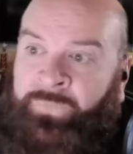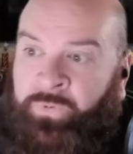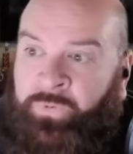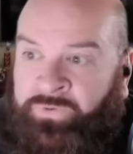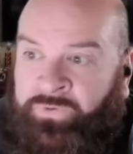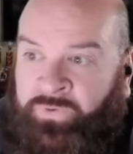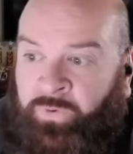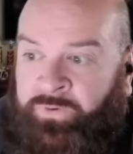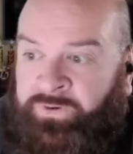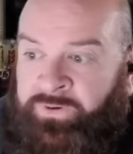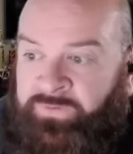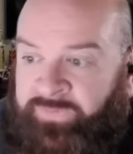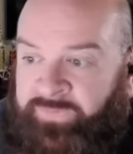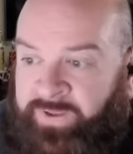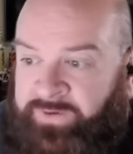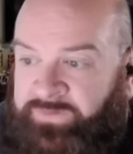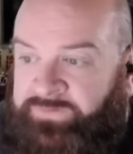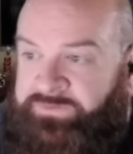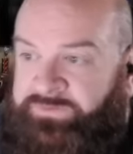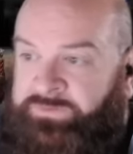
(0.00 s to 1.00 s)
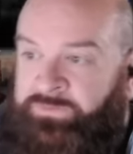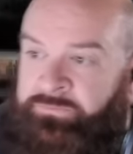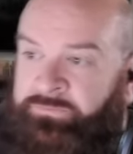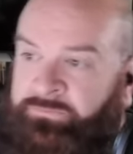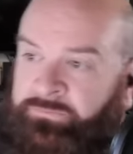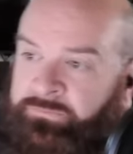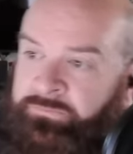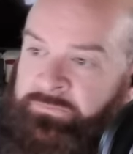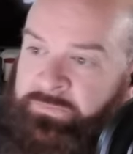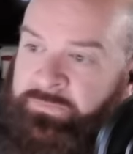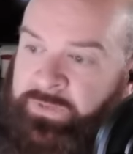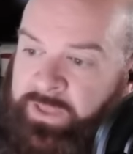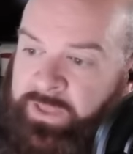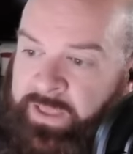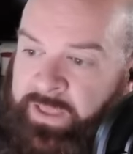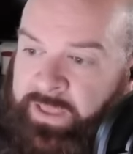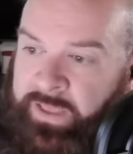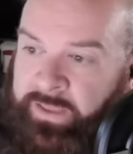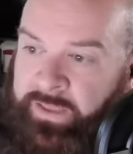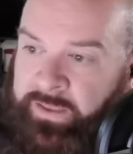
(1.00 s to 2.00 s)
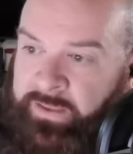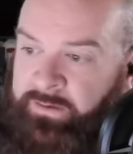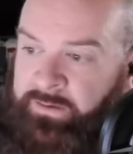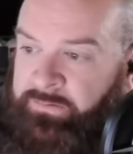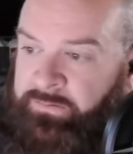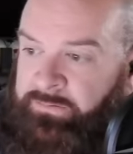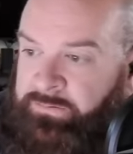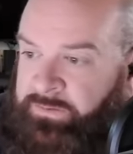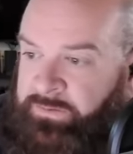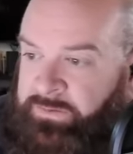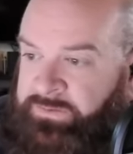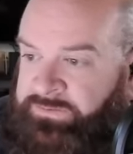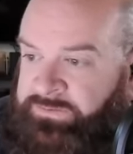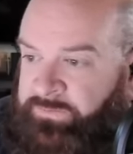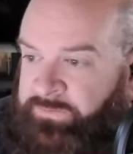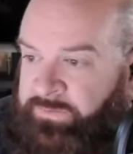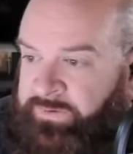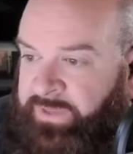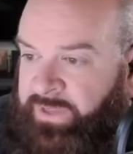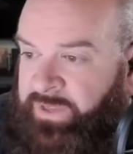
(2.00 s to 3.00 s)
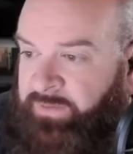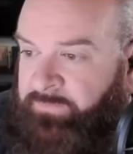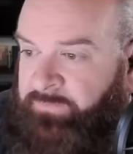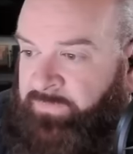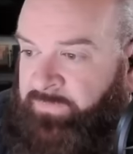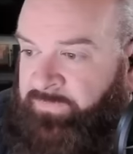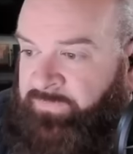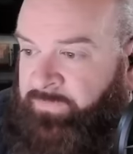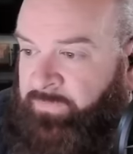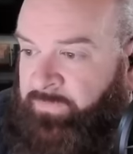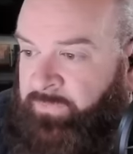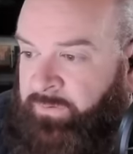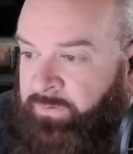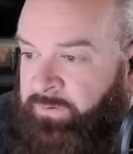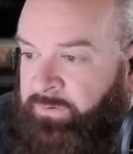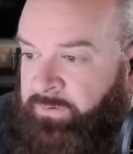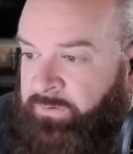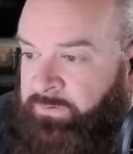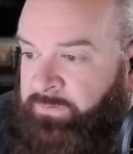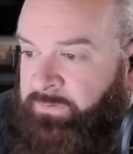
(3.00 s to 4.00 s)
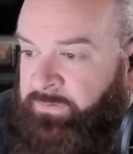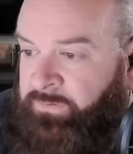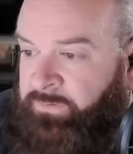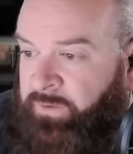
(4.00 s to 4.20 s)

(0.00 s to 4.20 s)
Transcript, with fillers: with Courtney Vandersloot. And is there a game before